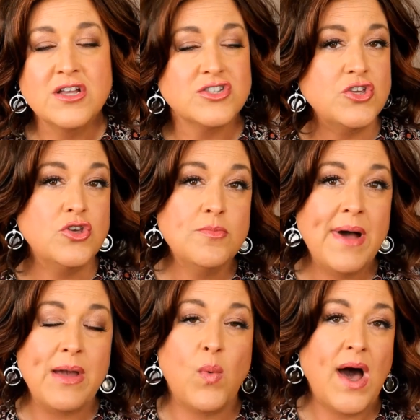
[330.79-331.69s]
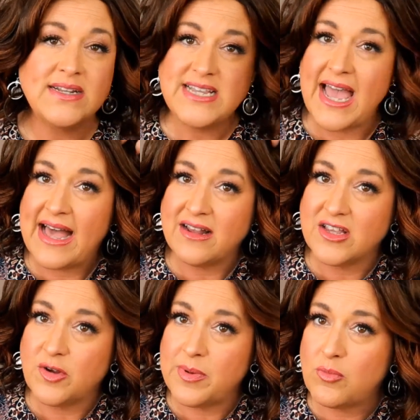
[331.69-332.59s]
So you might want to add
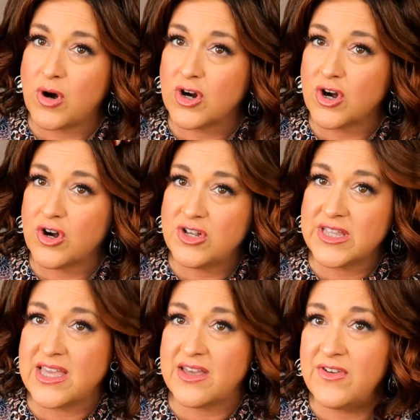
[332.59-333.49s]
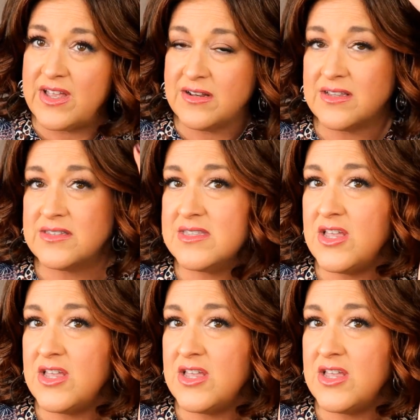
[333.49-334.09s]
a little bit more curl to give it,